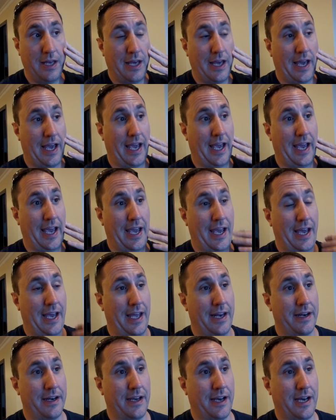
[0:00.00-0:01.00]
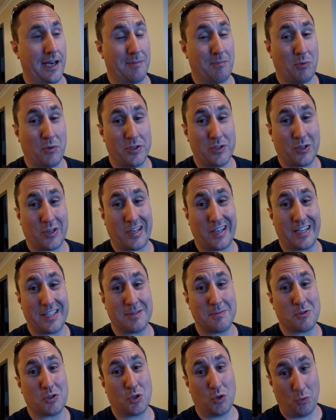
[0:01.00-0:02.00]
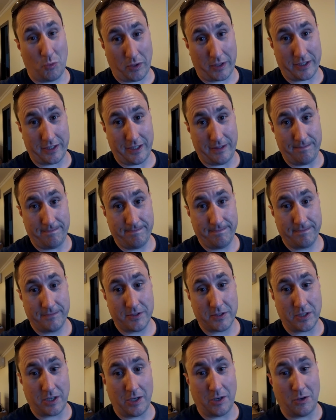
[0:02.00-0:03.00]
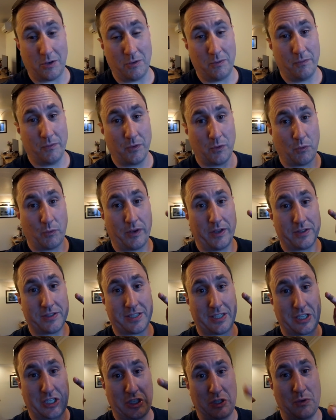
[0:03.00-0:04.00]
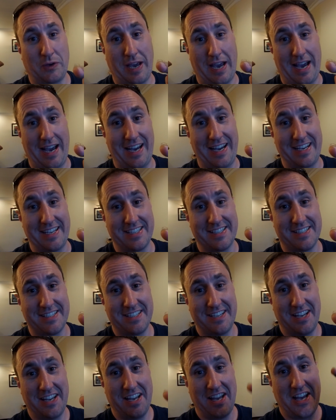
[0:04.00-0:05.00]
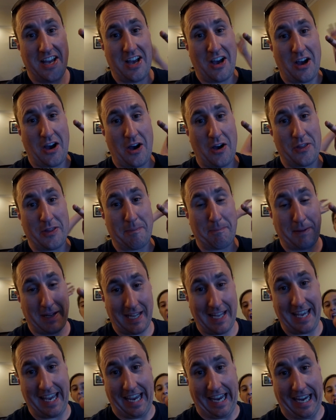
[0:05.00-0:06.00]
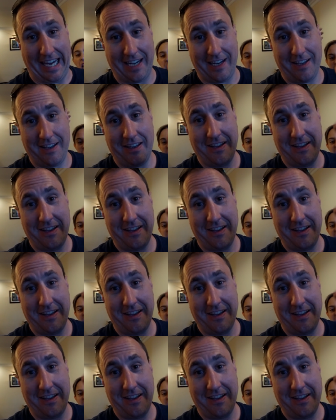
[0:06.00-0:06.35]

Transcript: And the boys are going to get some schoolwork done. So we'll see you guys on the plane